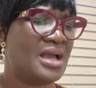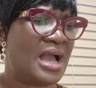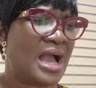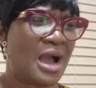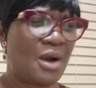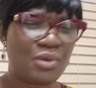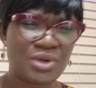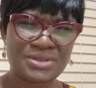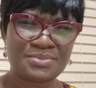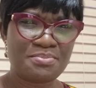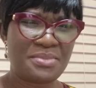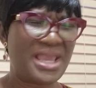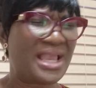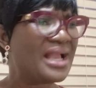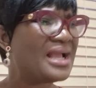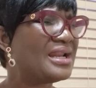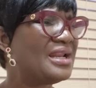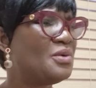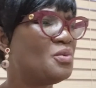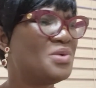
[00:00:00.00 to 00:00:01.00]
I was
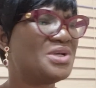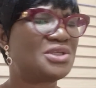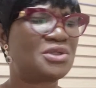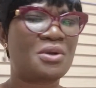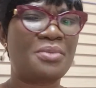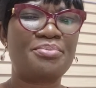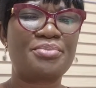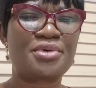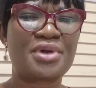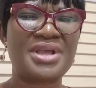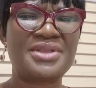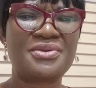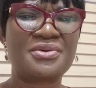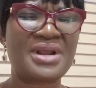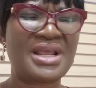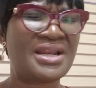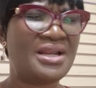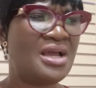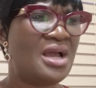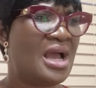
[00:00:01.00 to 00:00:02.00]
mingling with some
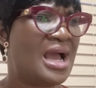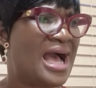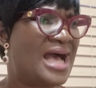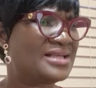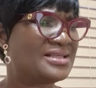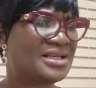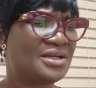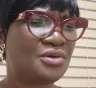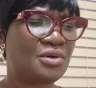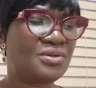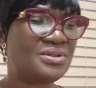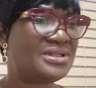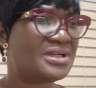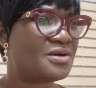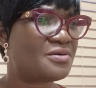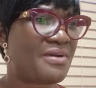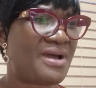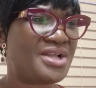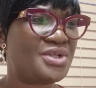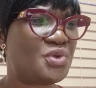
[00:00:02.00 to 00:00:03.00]
brethren as an
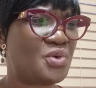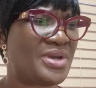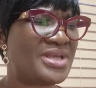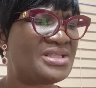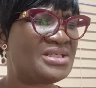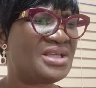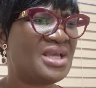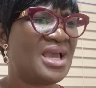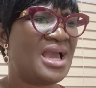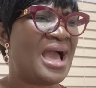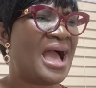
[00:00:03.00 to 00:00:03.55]
undergraduate,